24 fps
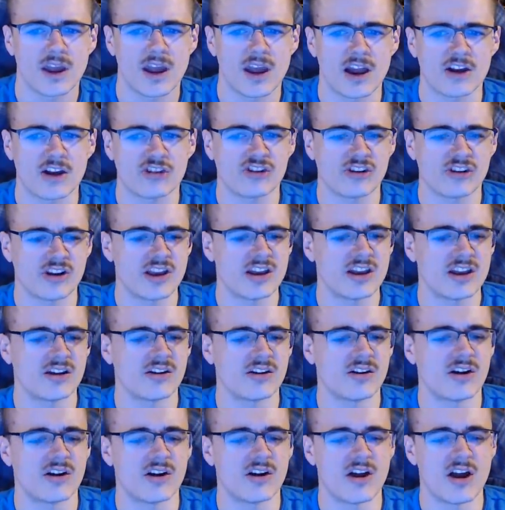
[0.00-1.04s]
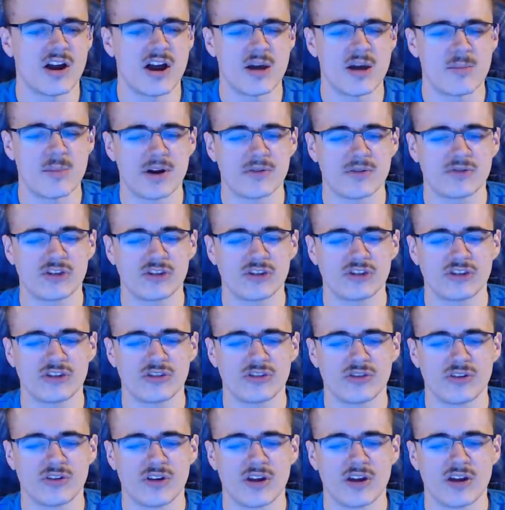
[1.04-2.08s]
Actually, I've just
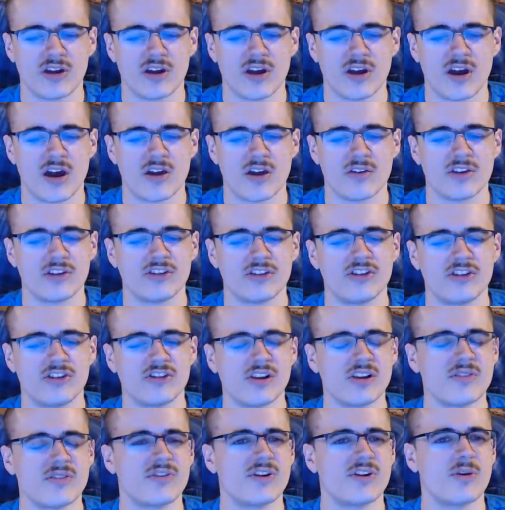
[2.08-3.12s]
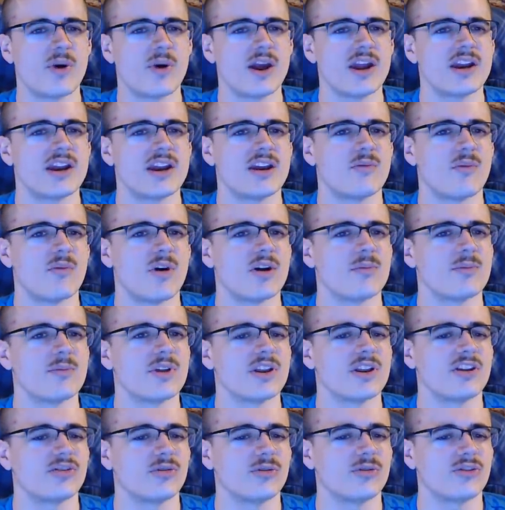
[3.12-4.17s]
This is a Lithuanian one,
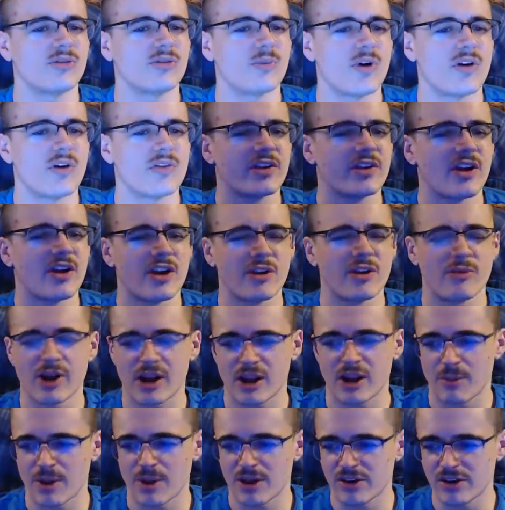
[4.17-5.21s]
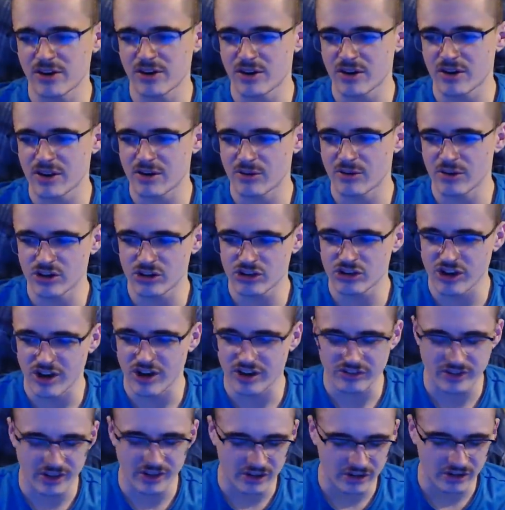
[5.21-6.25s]
but this was the one the guy recommended earlier in the
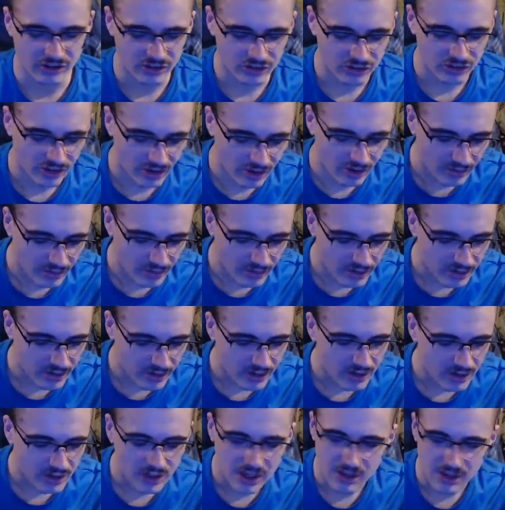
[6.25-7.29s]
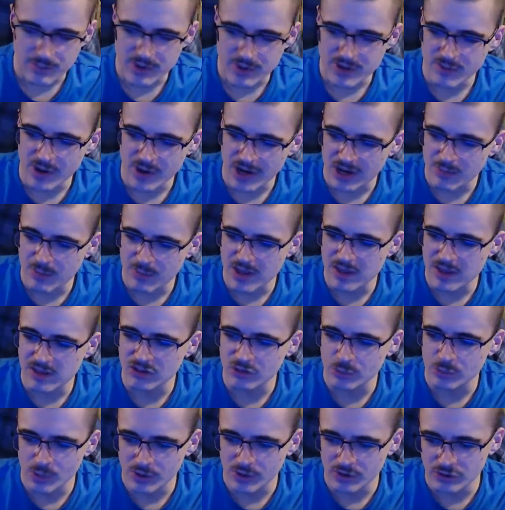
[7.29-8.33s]
chat, Dylan. So let me recommend
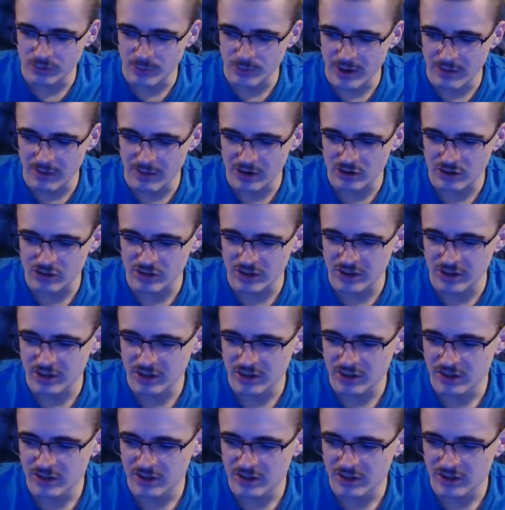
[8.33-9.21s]
this one as well, actually.